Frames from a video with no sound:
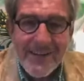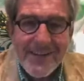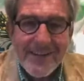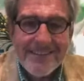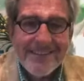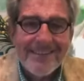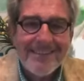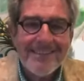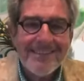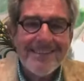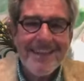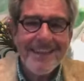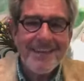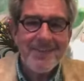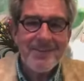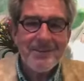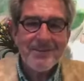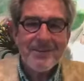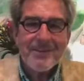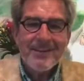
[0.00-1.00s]
Well,
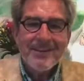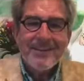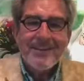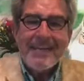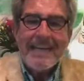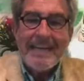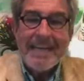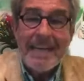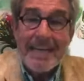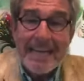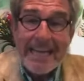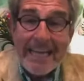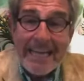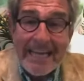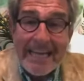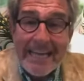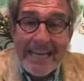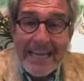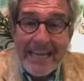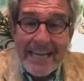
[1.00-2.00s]
thank you.
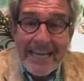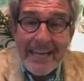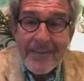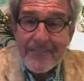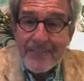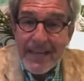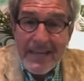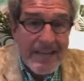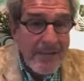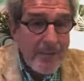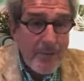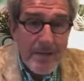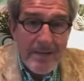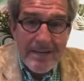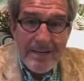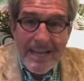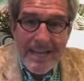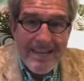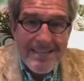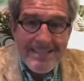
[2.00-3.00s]
If
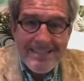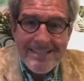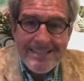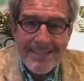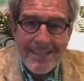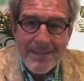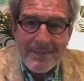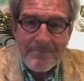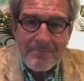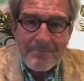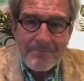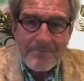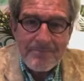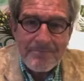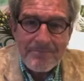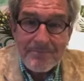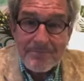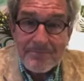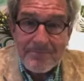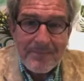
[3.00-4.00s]
anyone has
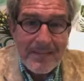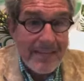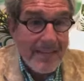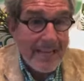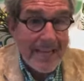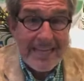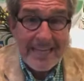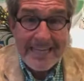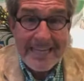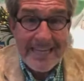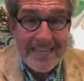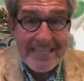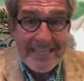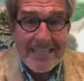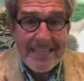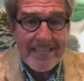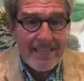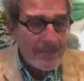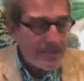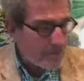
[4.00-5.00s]
any
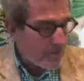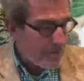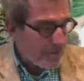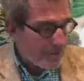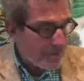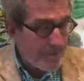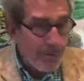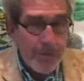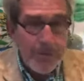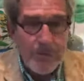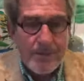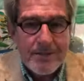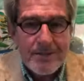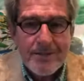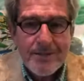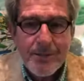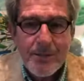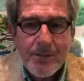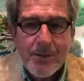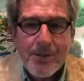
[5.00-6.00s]
ideas or
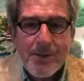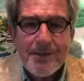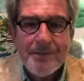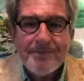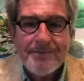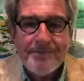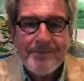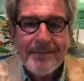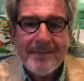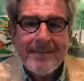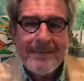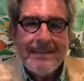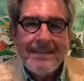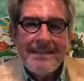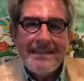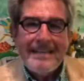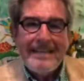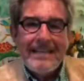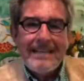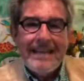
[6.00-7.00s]
thoughts or
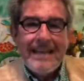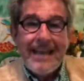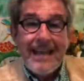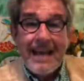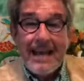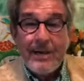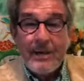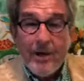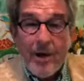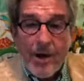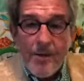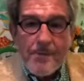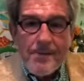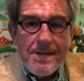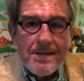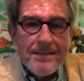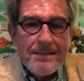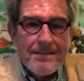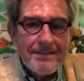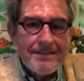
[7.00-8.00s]
a
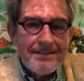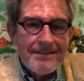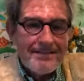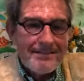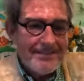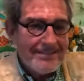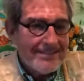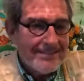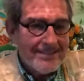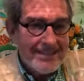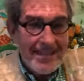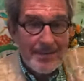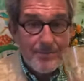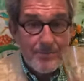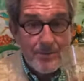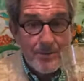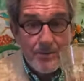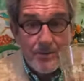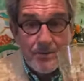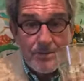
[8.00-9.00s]
comment,
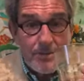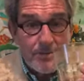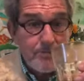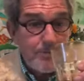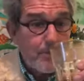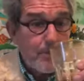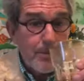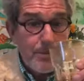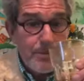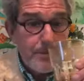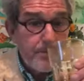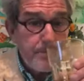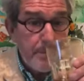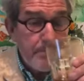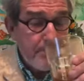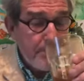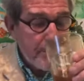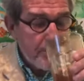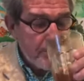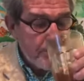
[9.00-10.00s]
that would also always
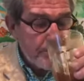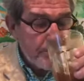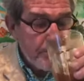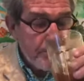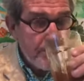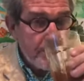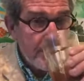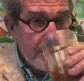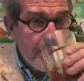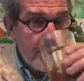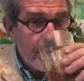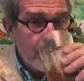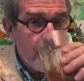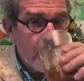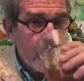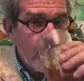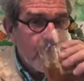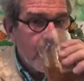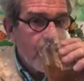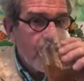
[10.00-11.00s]
be much
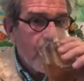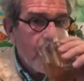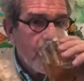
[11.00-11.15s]
appreciated.